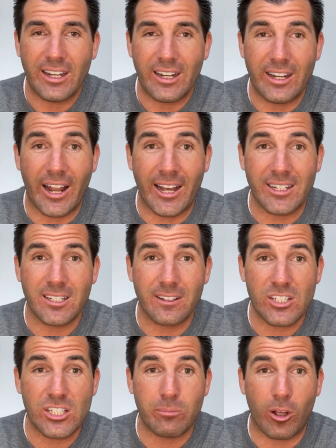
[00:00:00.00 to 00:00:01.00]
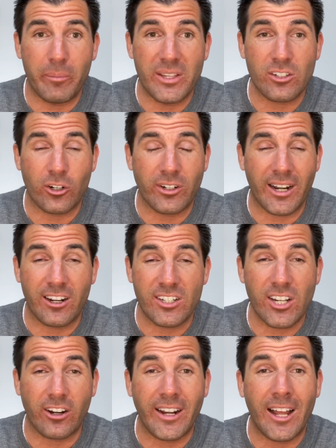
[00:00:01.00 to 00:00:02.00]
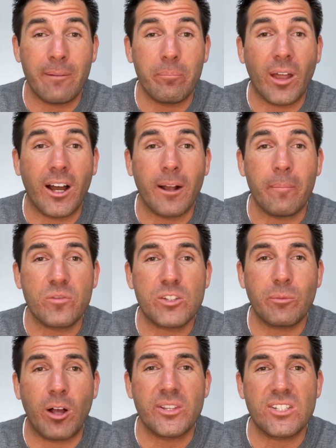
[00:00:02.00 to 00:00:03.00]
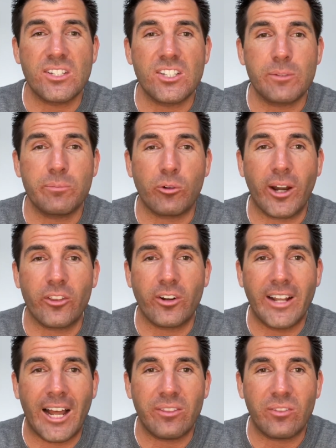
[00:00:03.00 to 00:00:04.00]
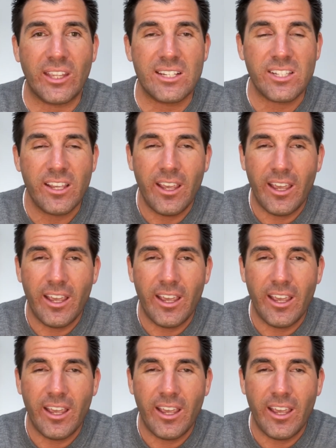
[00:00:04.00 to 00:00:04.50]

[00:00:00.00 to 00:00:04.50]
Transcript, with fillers: not small biz or, not, or sorry, not um, small businesses, but rather not these